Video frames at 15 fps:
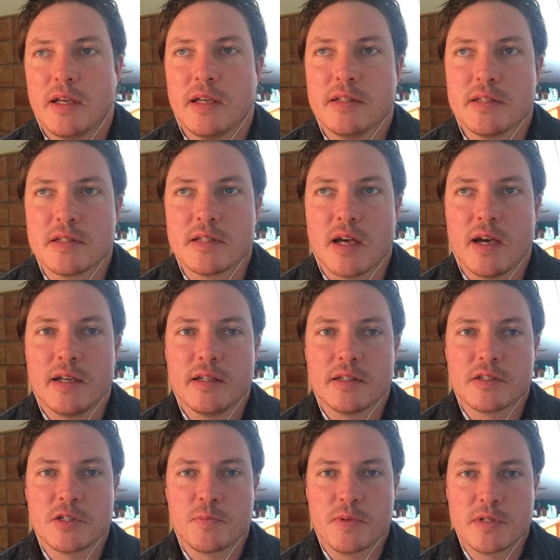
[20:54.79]
And
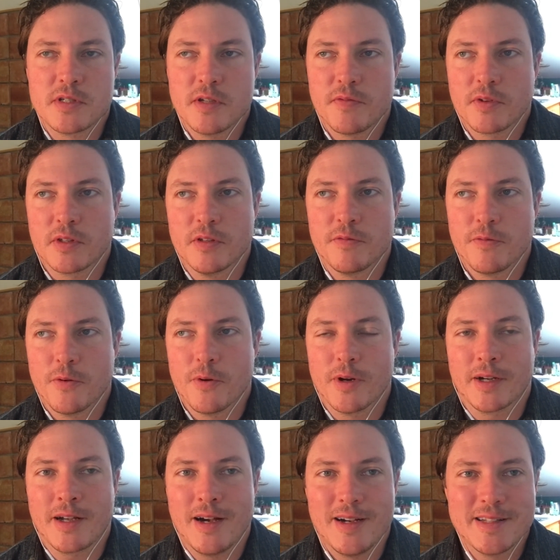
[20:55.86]
designing specifically for
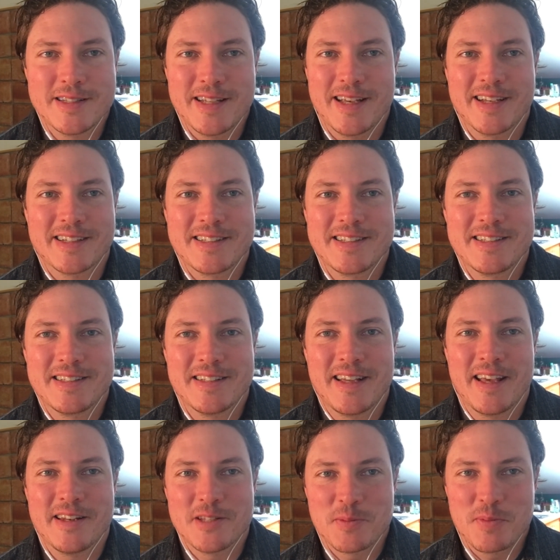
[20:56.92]
a context
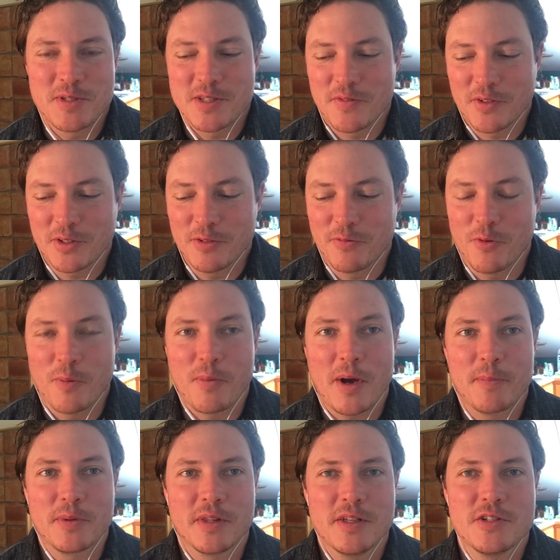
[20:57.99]
and specifically for a
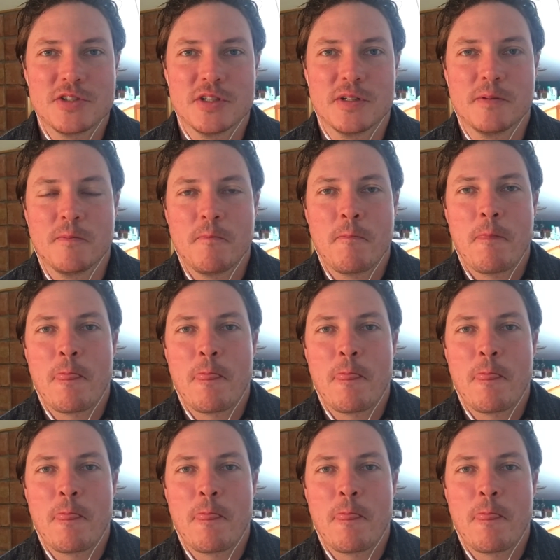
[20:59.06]
population,